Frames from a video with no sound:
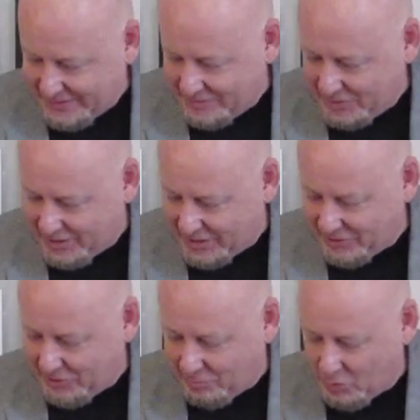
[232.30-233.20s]
Let me get a
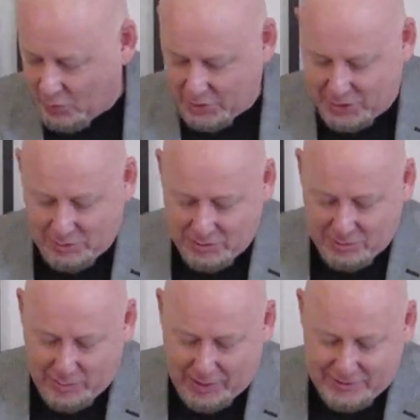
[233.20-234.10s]
little more. She was
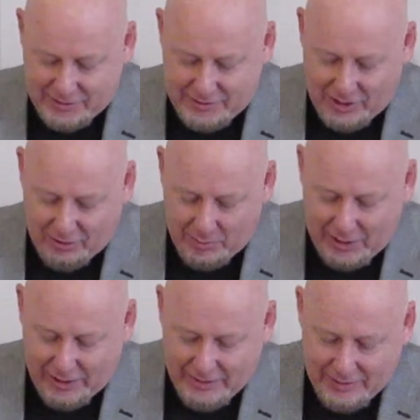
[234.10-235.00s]
about to tell
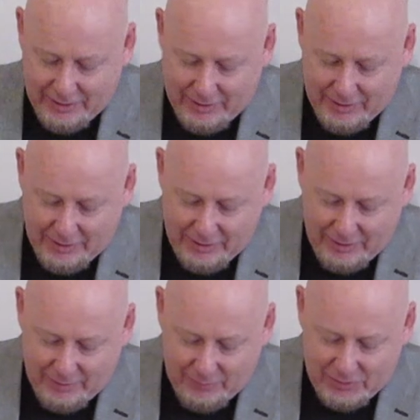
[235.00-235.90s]
me
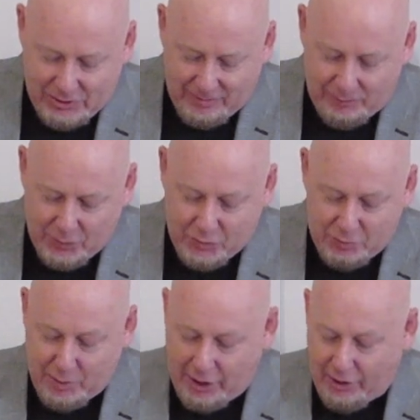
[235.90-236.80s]
where something was
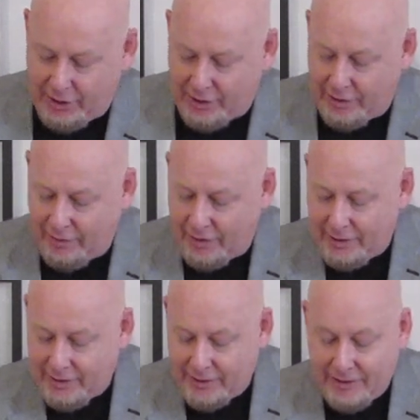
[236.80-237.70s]
buried
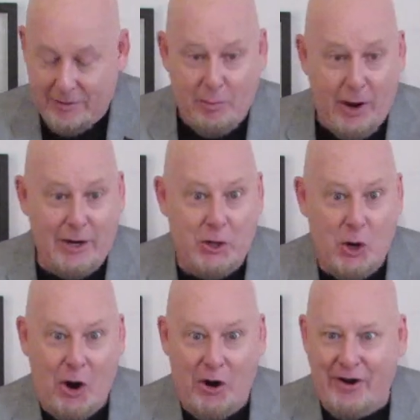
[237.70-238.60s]
in the
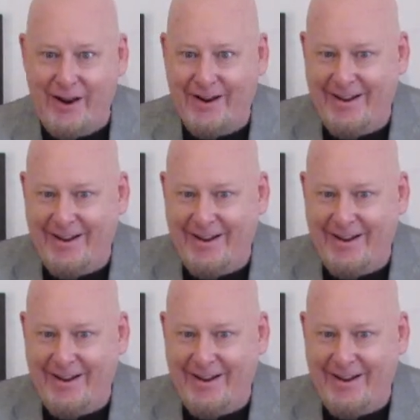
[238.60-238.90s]
backyard.